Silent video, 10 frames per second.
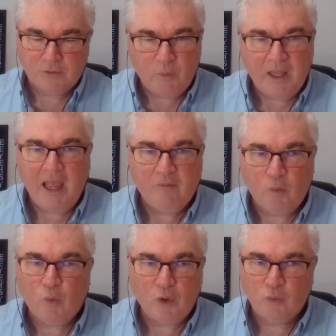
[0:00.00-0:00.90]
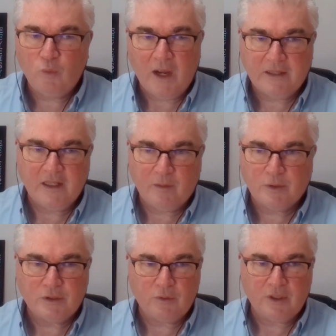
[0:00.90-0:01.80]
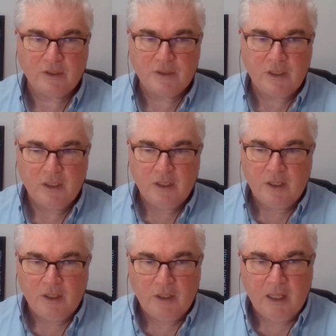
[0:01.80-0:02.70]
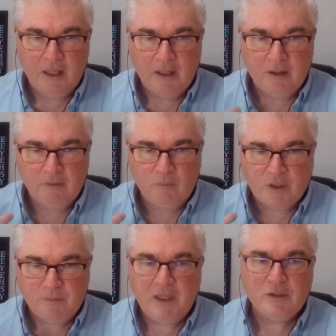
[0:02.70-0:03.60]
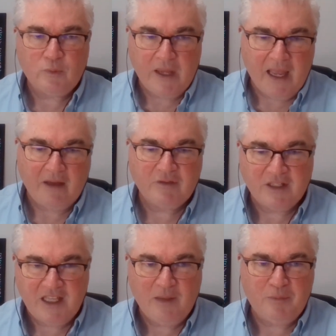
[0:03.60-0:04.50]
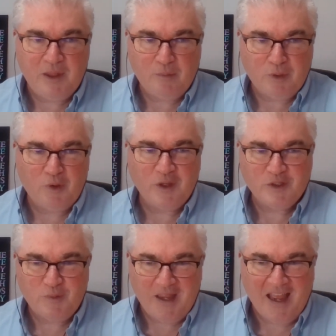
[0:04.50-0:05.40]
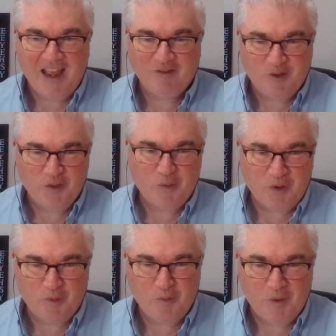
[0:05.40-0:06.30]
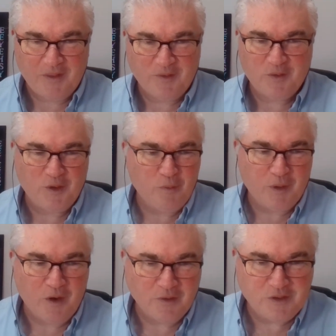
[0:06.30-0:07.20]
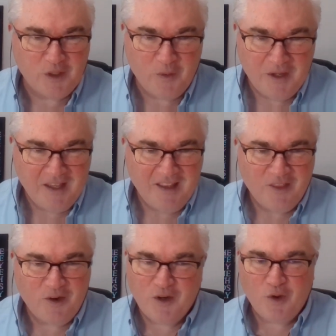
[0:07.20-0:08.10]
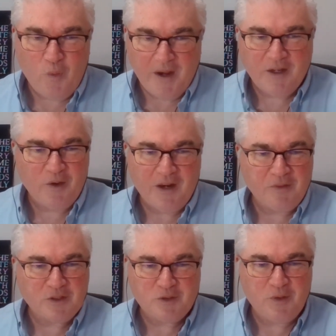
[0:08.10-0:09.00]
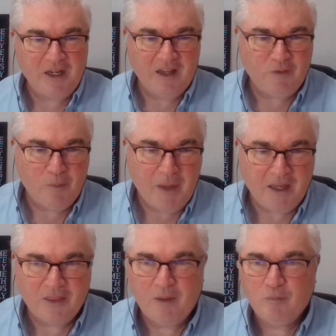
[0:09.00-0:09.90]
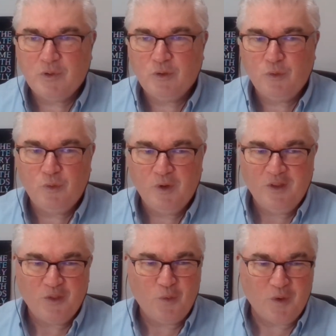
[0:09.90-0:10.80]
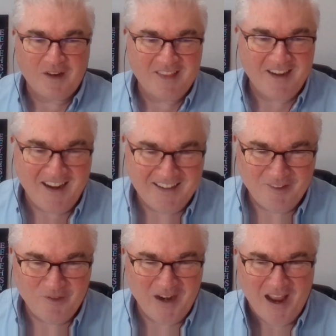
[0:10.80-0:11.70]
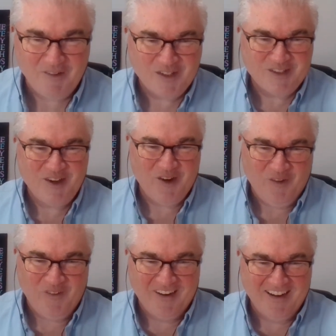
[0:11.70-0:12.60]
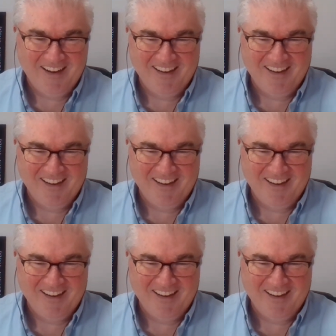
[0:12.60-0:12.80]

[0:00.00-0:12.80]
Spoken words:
So we have a worldwide labor shortage, which means we have to keep the employees we have doing the work we want them to do, but also they're going to quit and go down the street if you make them do the work that I did when I was new.